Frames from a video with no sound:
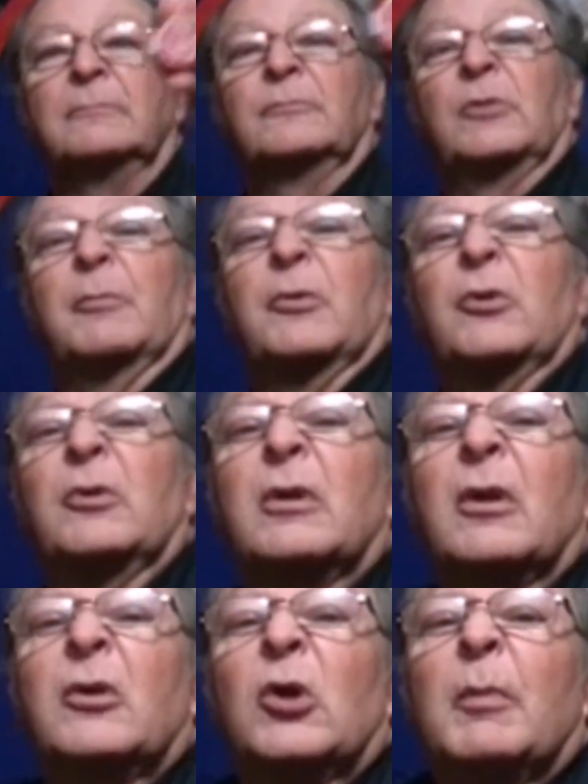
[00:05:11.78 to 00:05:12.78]
from
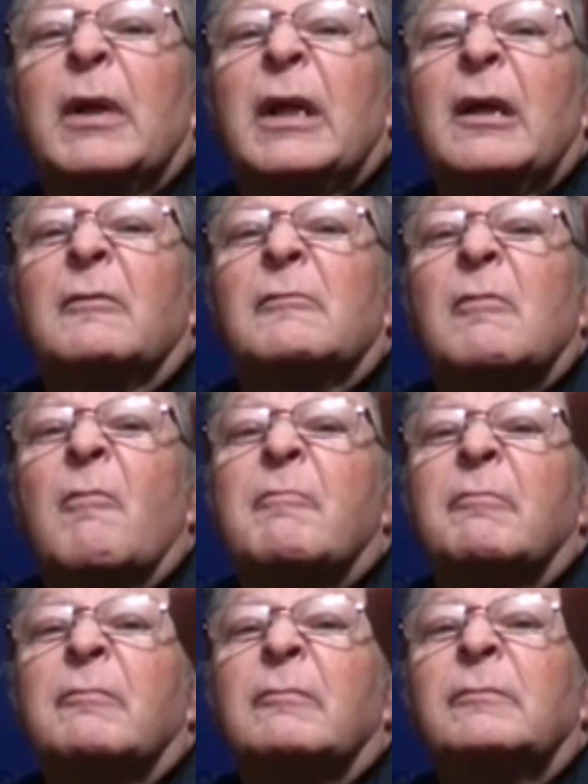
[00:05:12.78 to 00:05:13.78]
Germany,
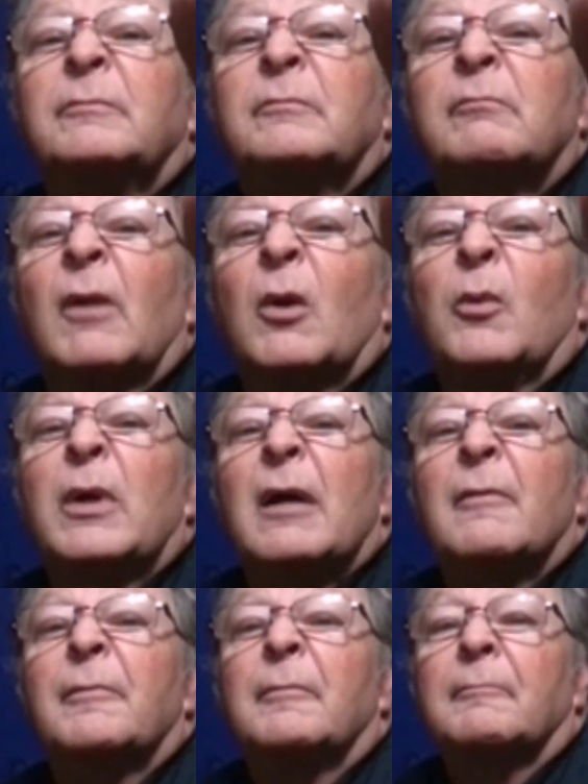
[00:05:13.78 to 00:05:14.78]
we
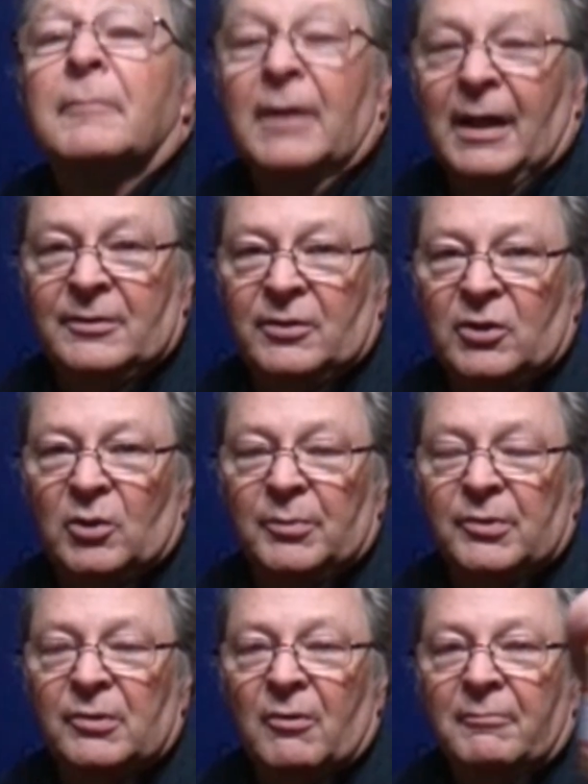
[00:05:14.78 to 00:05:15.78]
have ice
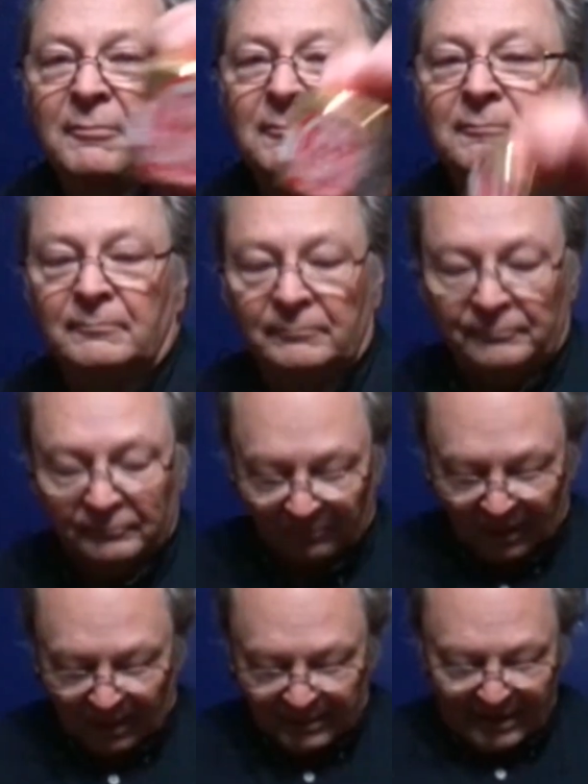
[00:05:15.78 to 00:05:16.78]
cubes.
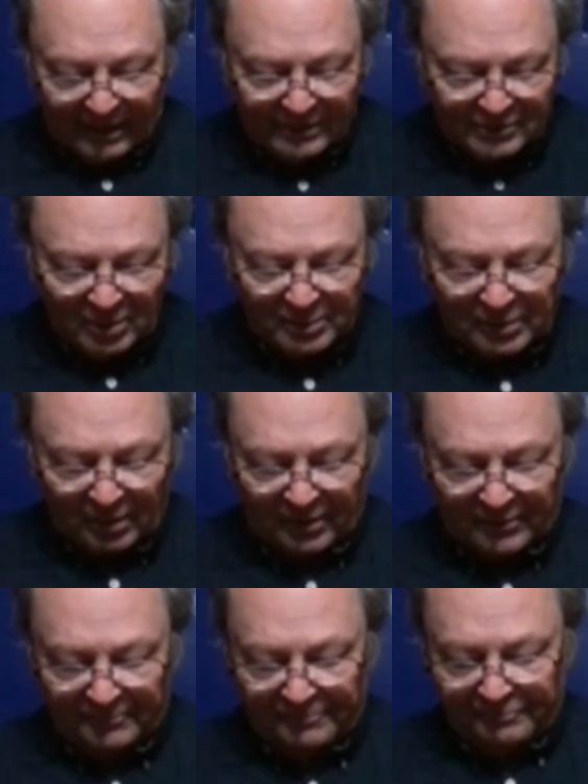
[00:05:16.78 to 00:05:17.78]
Now, ice cubes
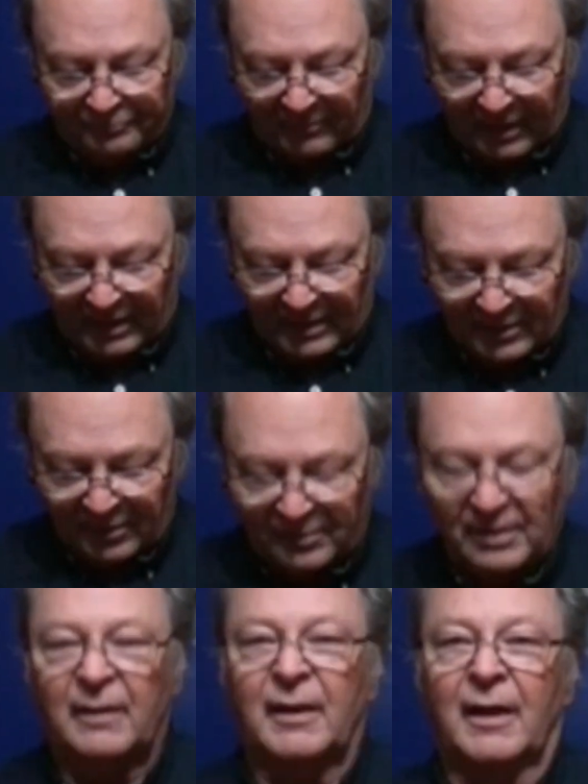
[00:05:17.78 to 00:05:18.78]
are an
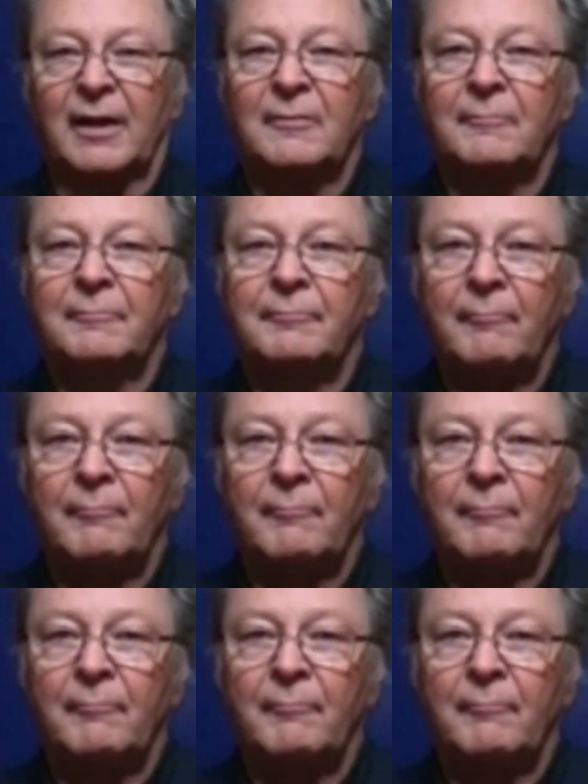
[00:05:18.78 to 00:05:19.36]
interesting thing.